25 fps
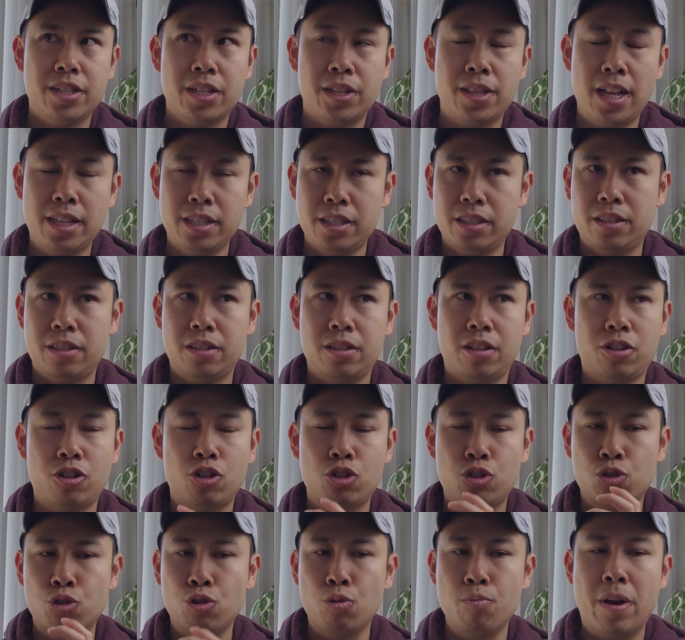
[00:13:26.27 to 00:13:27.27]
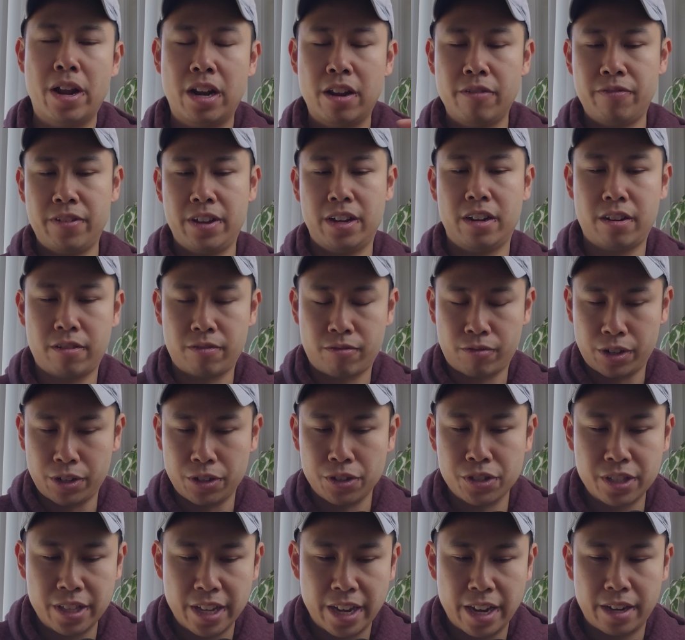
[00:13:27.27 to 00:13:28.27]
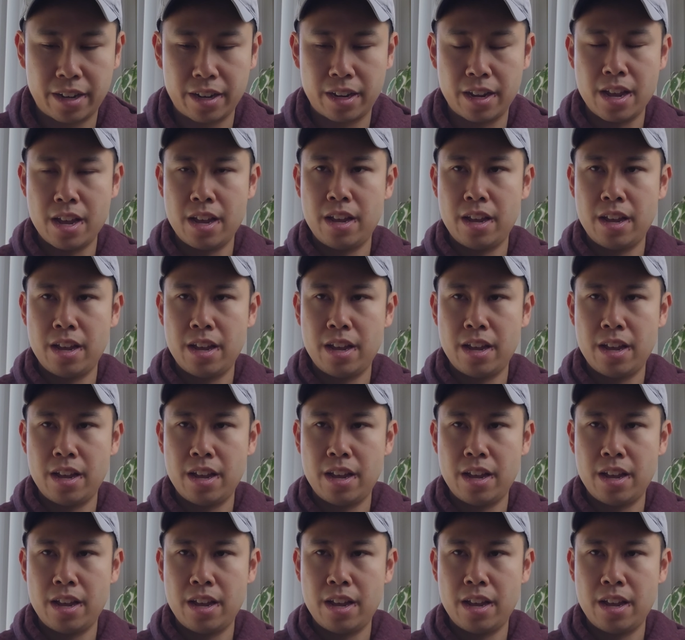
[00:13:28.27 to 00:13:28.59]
So that's the true benefit of real estate.